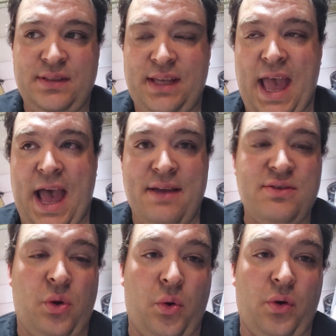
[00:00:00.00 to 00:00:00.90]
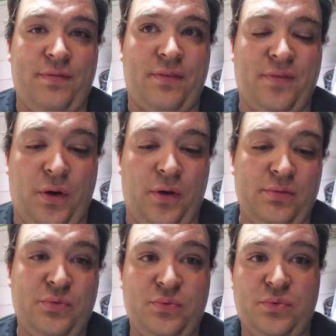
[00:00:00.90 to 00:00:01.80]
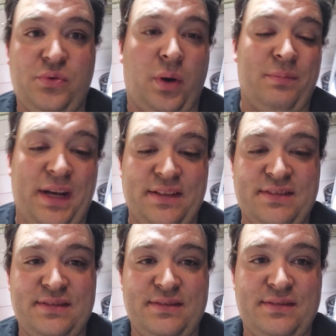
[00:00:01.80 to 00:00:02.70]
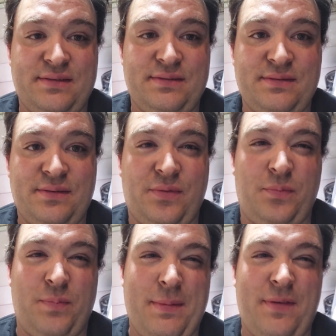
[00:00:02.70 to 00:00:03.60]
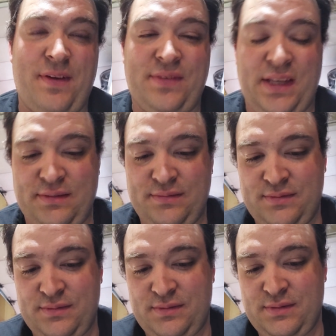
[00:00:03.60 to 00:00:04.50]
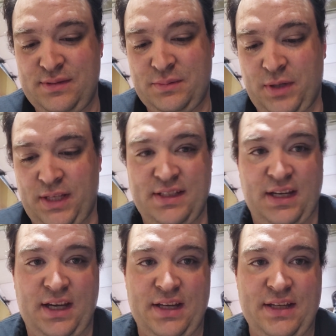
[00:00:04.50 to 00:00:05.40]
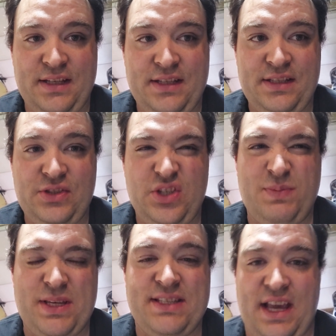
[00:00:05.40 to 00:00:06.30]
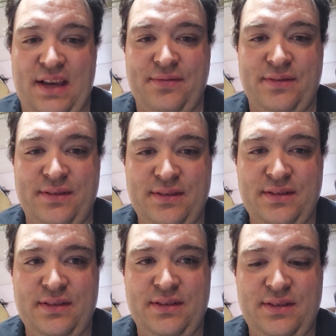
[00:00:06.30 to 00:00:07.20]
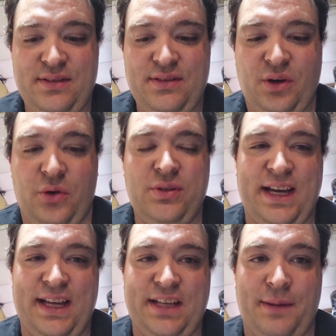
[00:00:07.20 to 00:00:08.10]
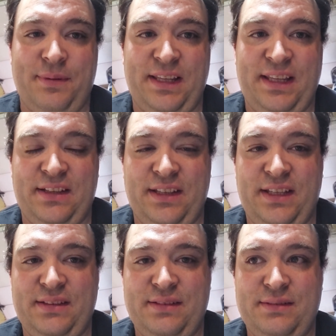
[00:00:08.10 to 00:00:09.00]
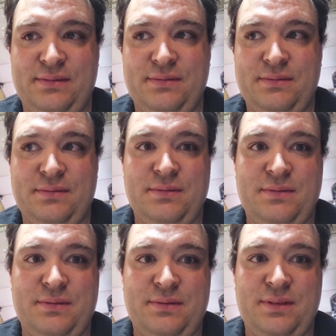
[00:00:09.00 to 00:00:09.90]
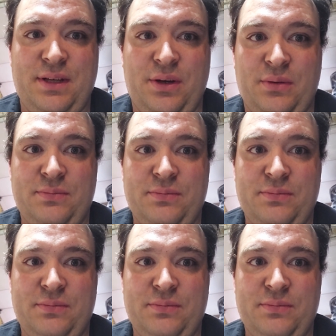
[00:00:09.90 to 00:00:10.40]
yeah, total if you're full 12 minutes, maybe 15. But just be safe. Don't dump it legally. You know,